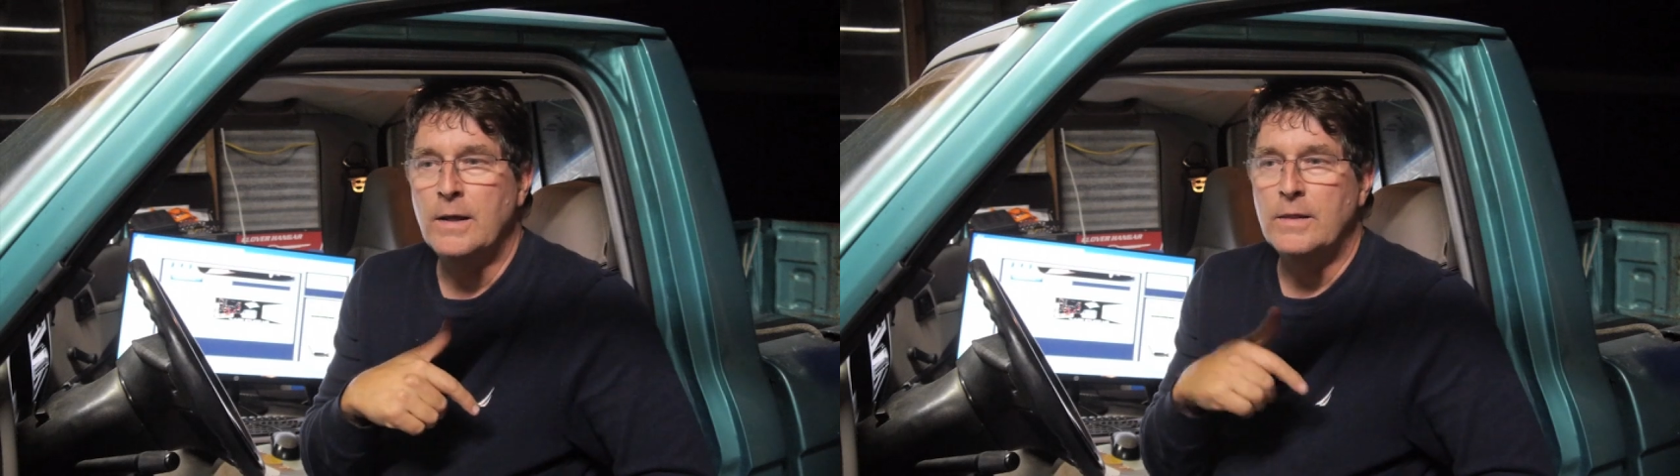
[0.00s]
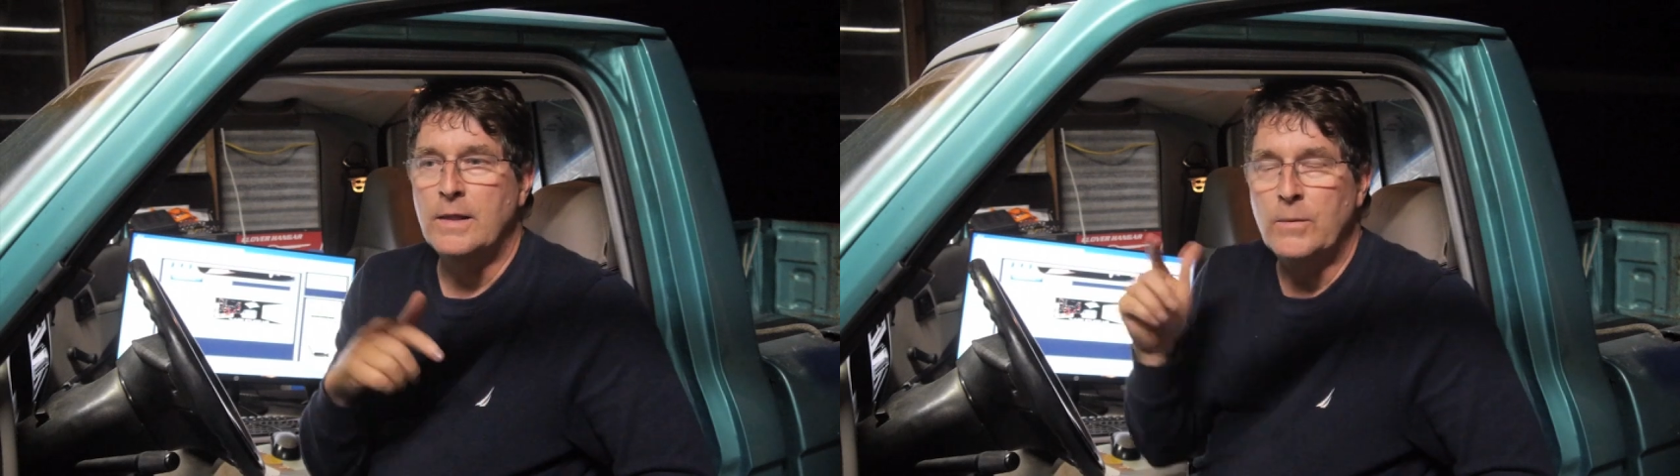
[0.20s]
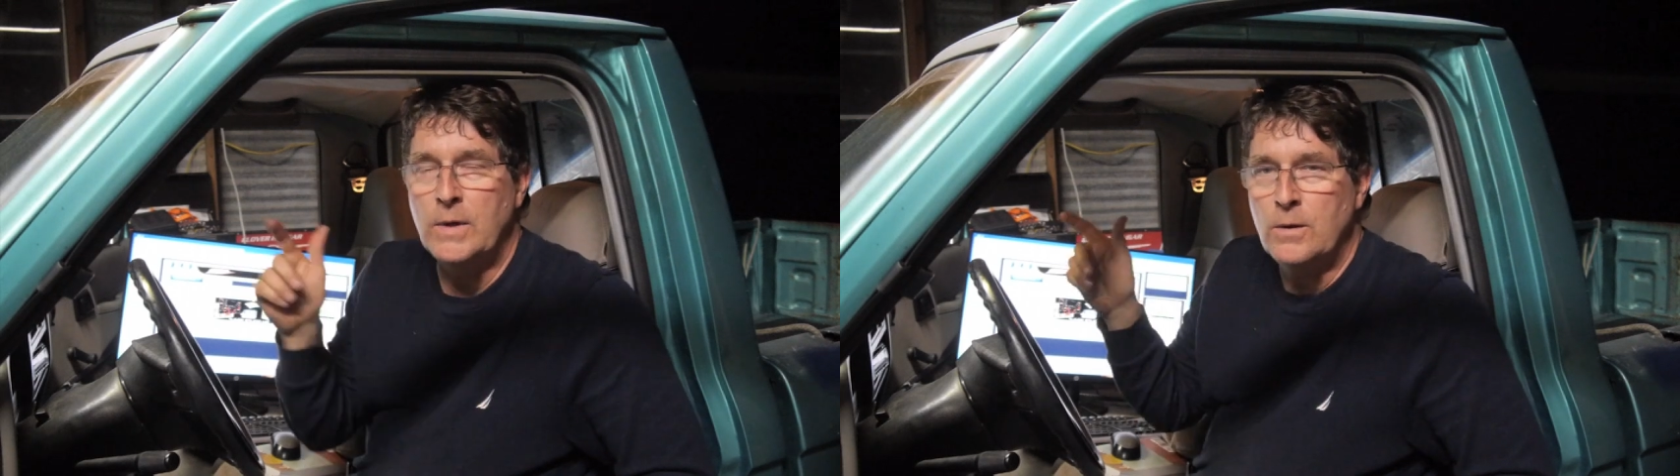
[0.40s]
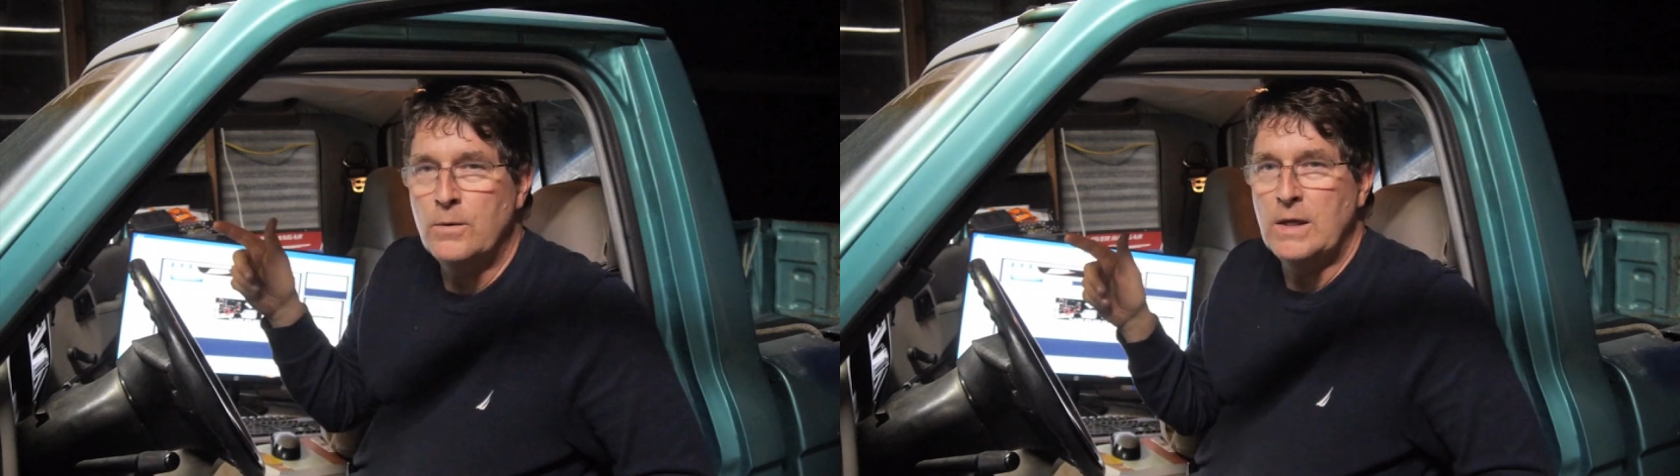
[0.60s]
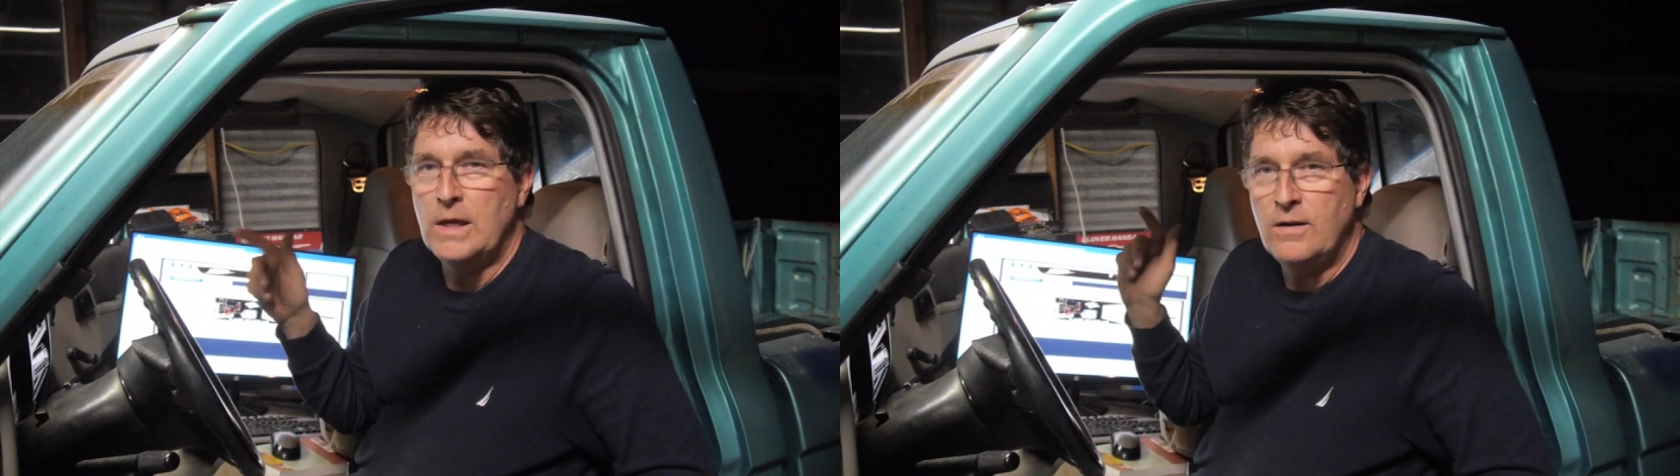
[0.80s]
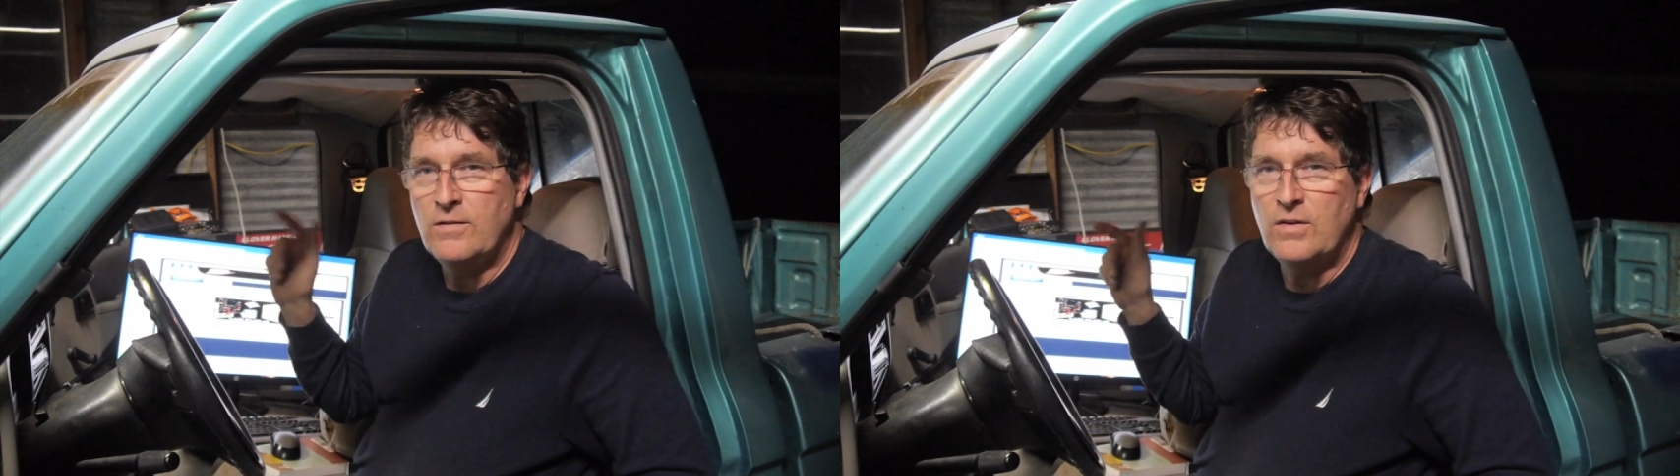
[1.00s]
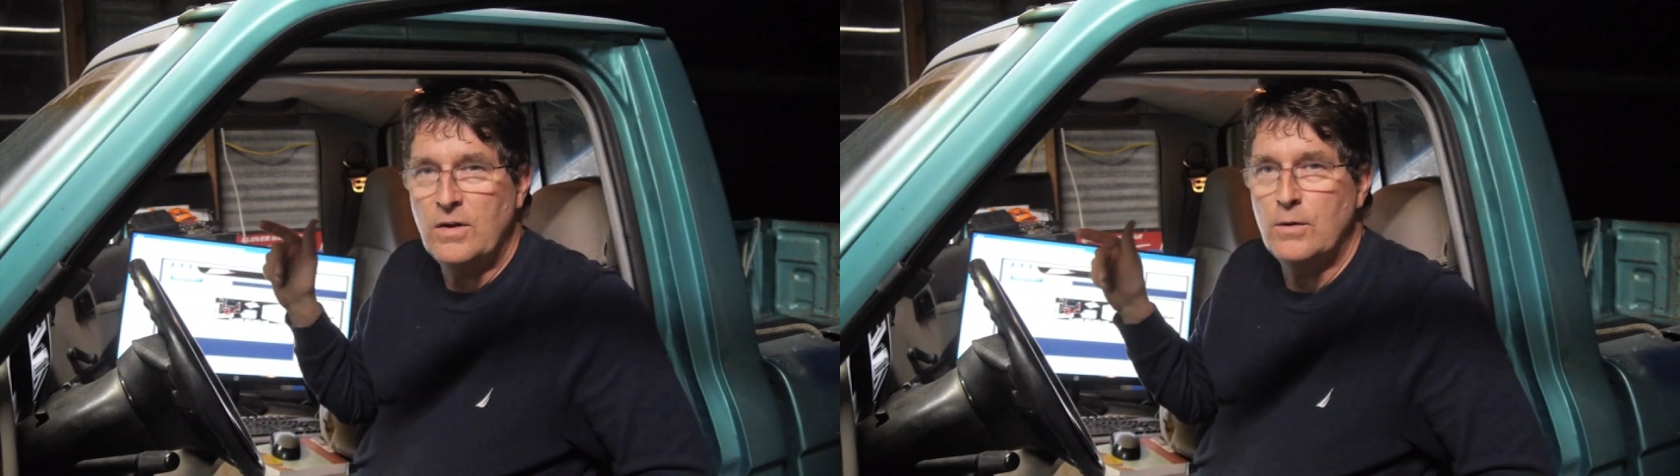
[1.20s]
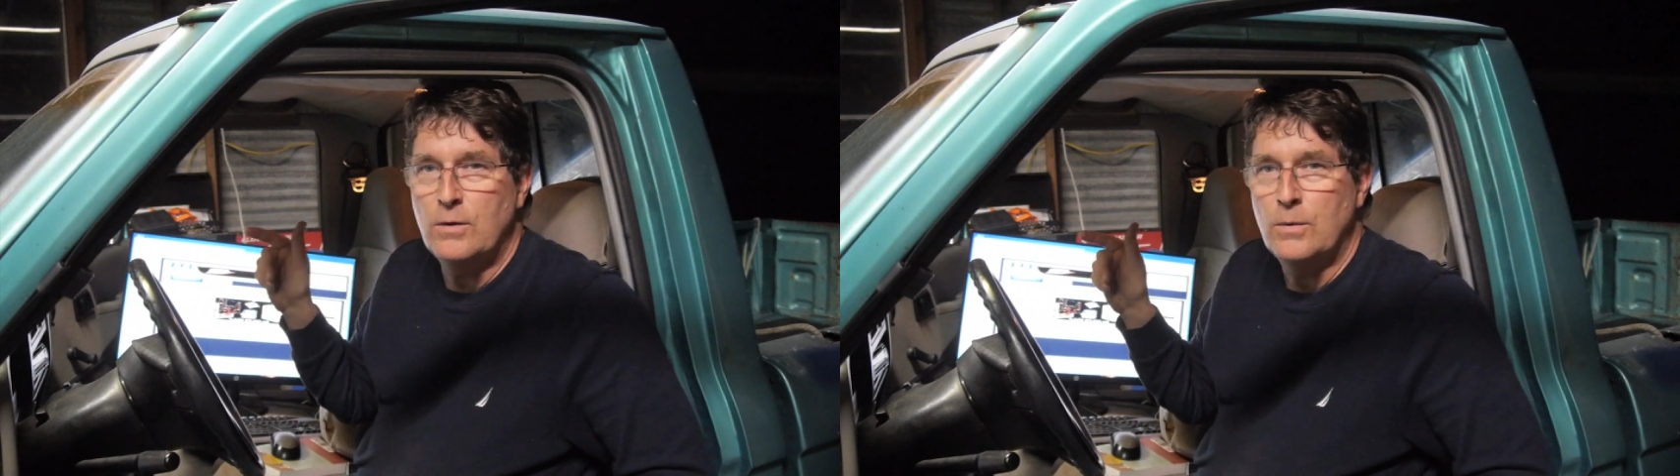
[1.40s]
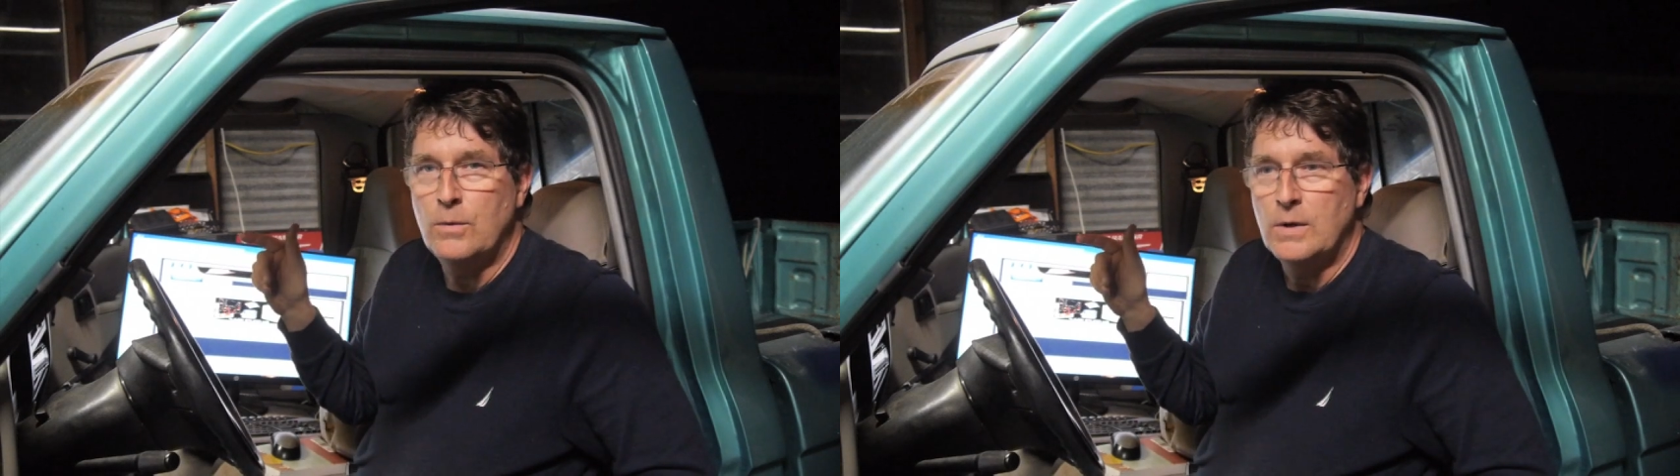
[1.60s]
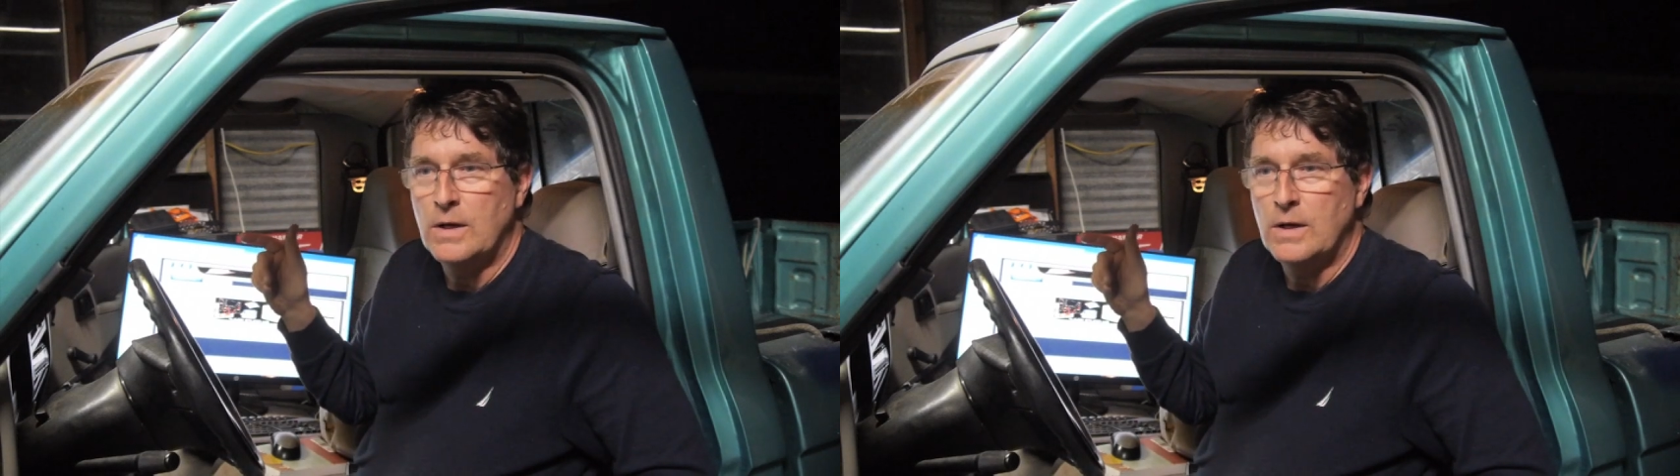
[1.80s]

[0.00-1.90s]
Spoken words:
then we know the ECU